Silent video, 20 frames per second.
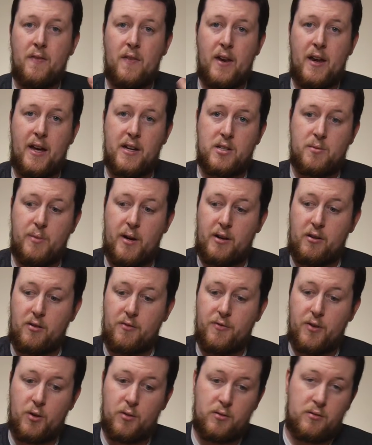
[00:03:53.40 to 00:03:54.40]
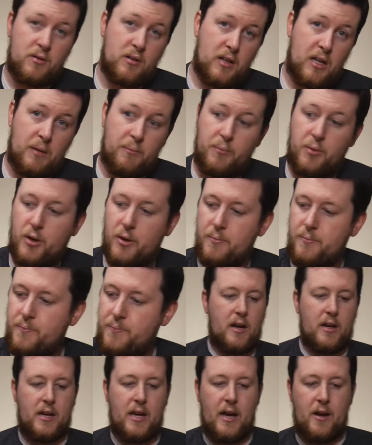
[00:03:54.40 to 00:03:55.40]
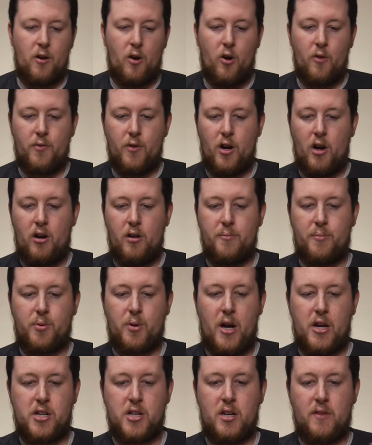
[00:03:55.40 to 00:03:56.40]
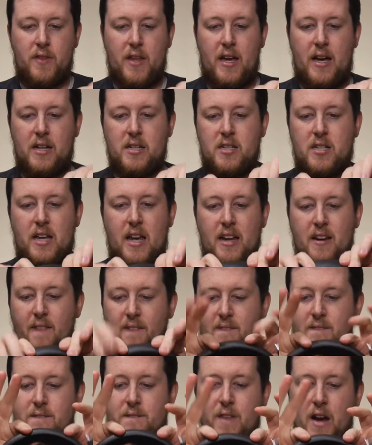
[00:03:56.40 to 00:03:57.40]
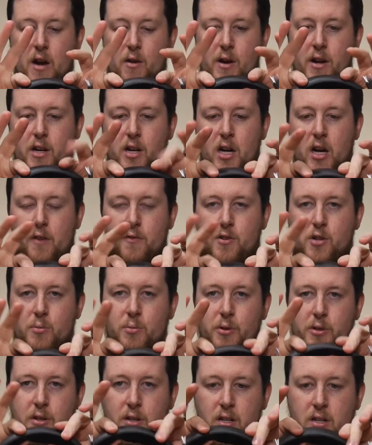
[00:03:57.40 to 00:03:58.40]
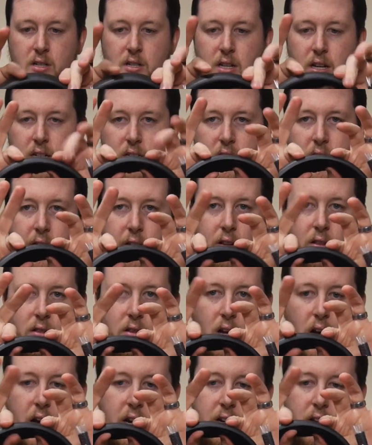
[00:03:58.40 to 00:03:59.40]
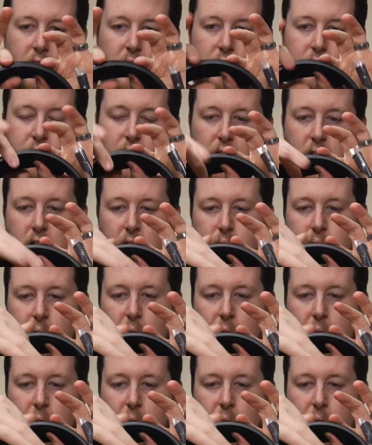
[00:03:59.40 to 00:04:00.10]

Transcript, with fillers: that has a microphone input. Again, overall impression of the headset, very comfortable. You can see it's got a lot of uh,